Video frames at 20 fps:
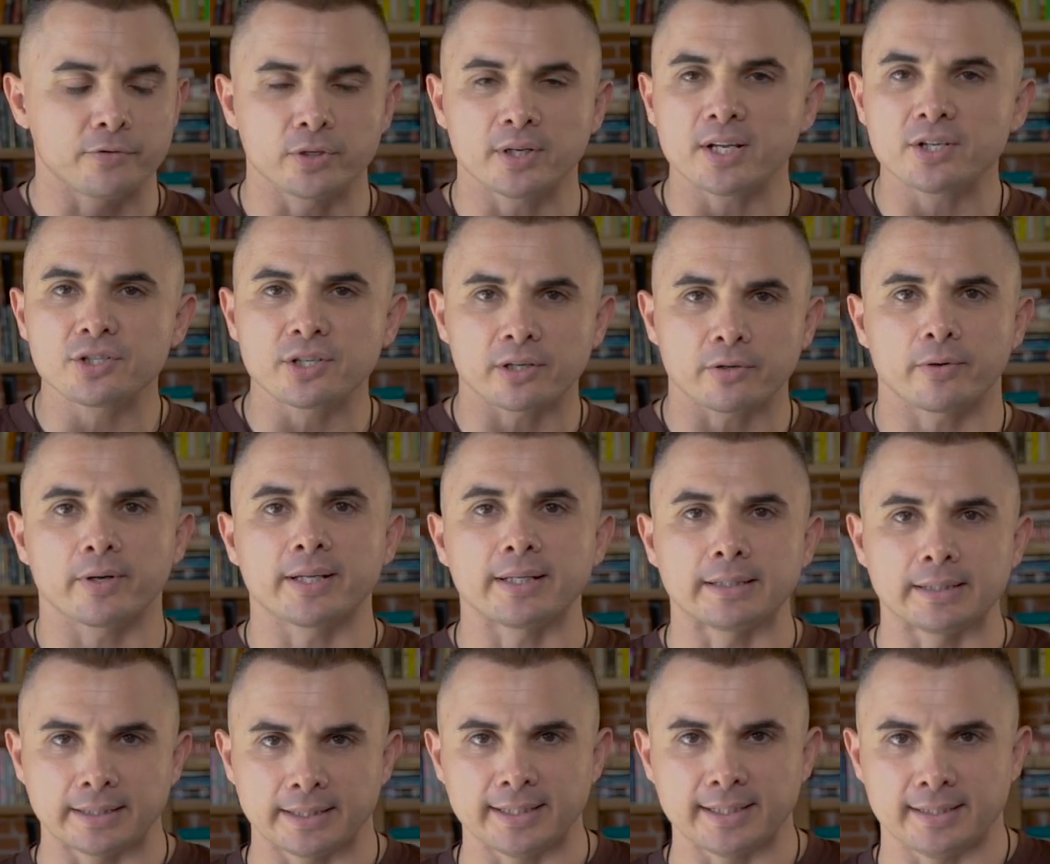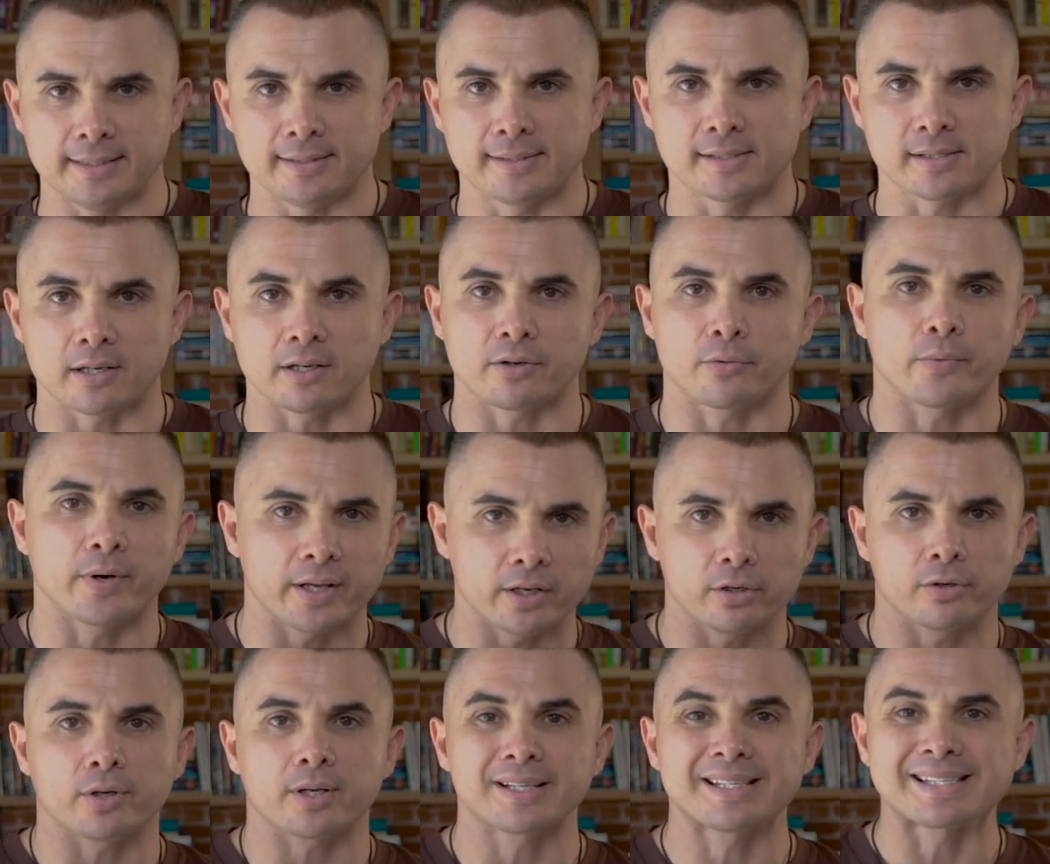you're not generating leads on a
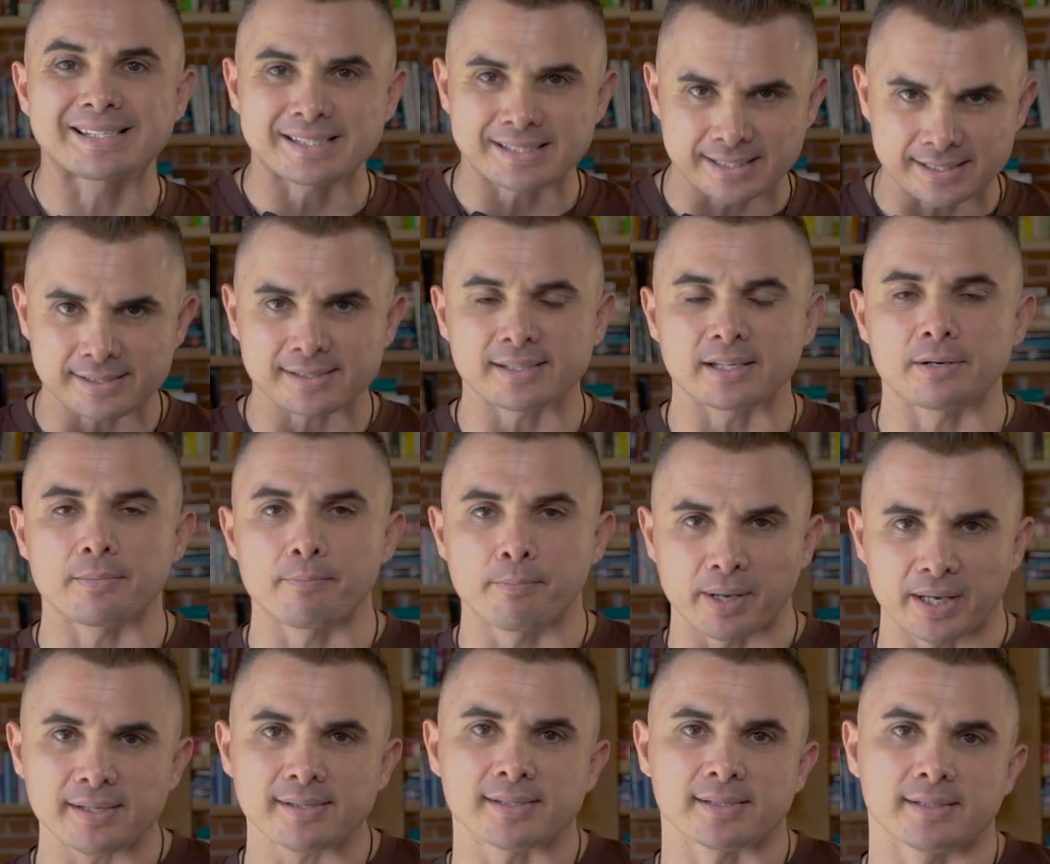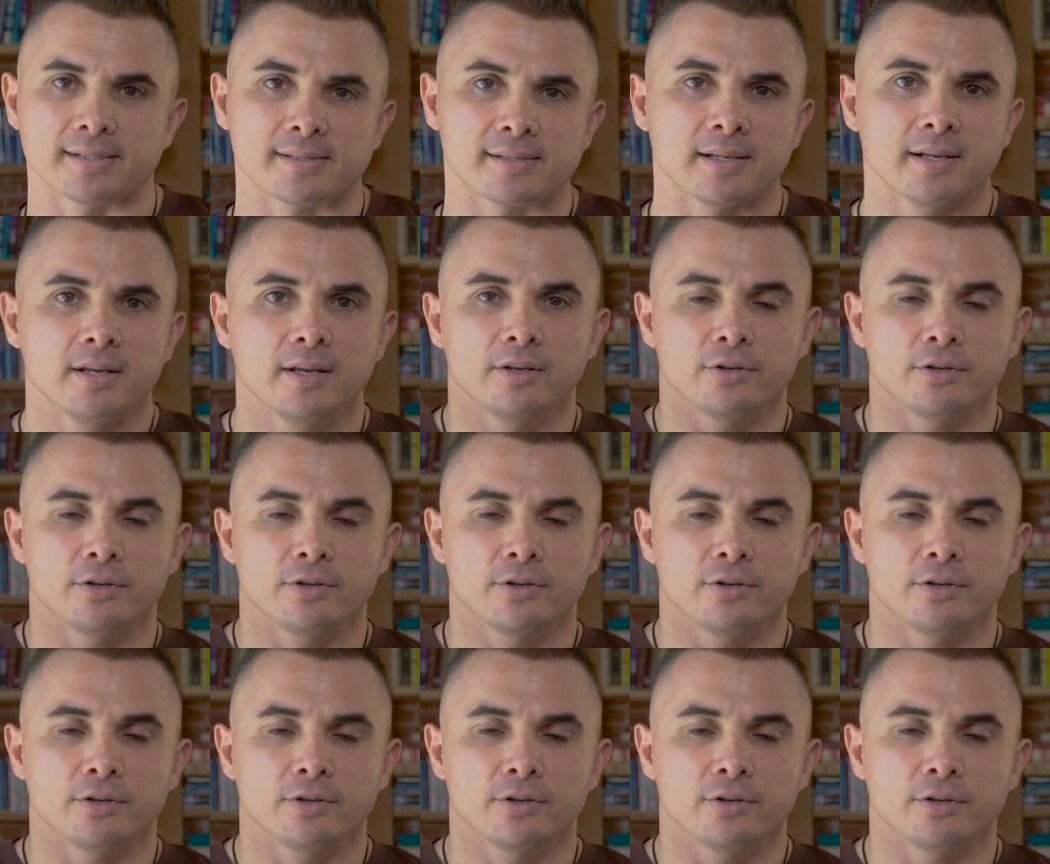regular, consistent basis.